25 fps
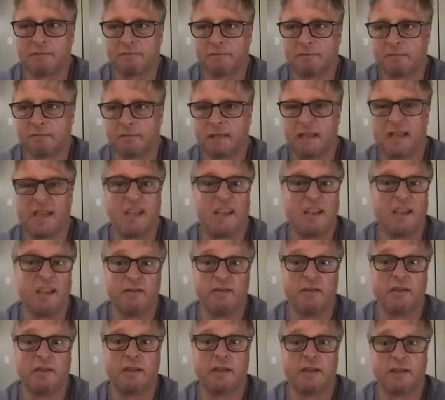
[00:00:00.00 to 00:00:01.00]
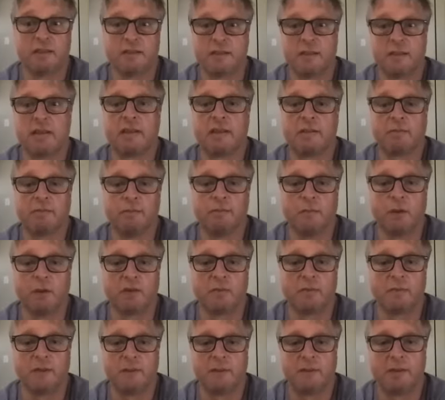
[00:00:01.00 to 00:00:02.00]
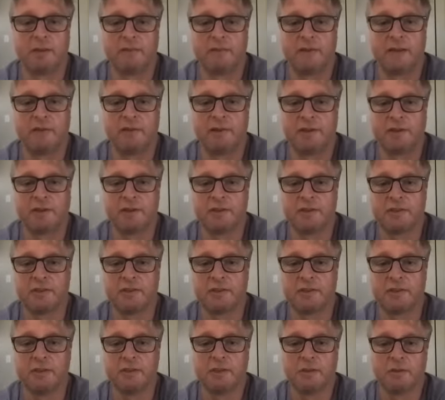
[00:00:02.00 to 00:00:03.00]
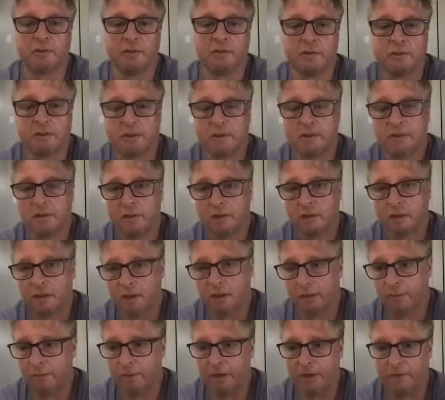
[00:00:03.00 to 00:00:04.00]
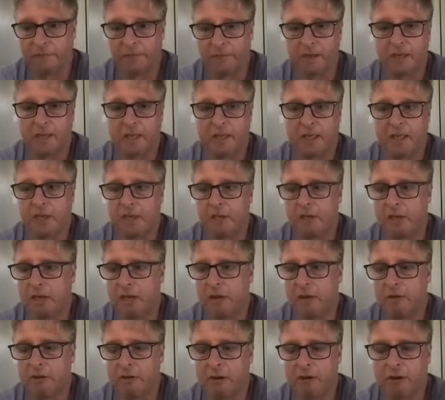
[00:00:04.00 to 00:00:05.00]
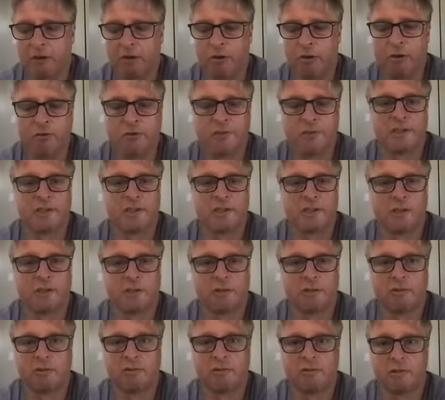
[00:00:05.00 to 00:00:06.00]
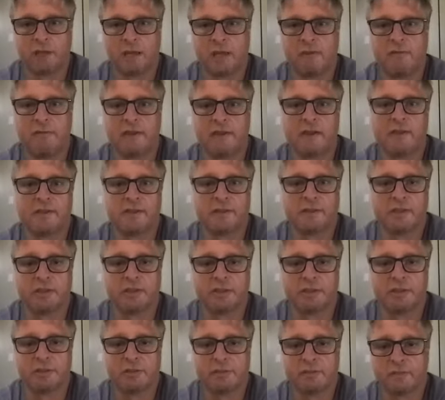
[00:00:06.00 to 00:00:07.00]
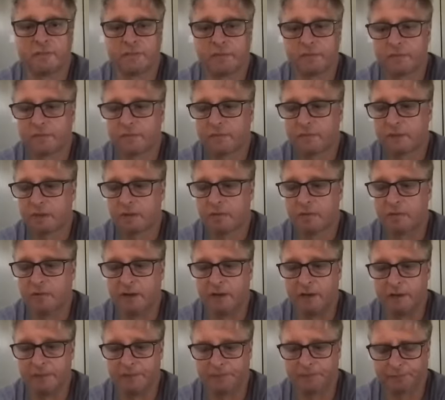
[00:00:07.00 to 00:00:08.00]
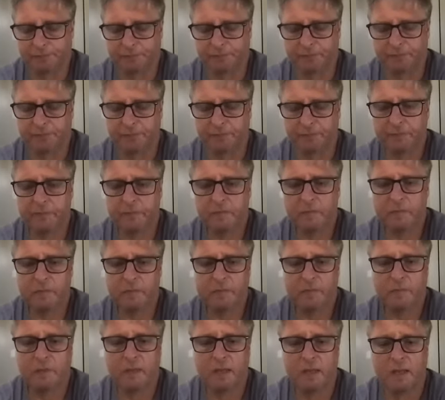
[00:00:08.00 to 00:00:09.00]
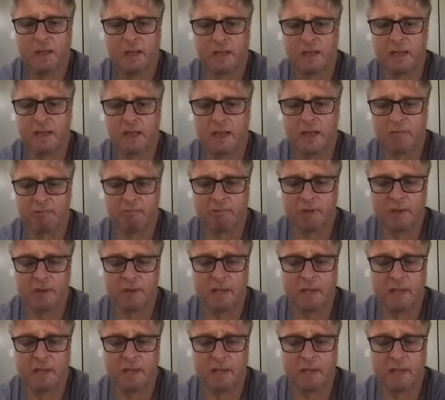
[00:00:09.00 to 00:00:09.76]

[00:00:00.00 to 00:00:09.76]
I hate VAT, I think most people that are VAT registered do, but you can use it to your advantage, where like with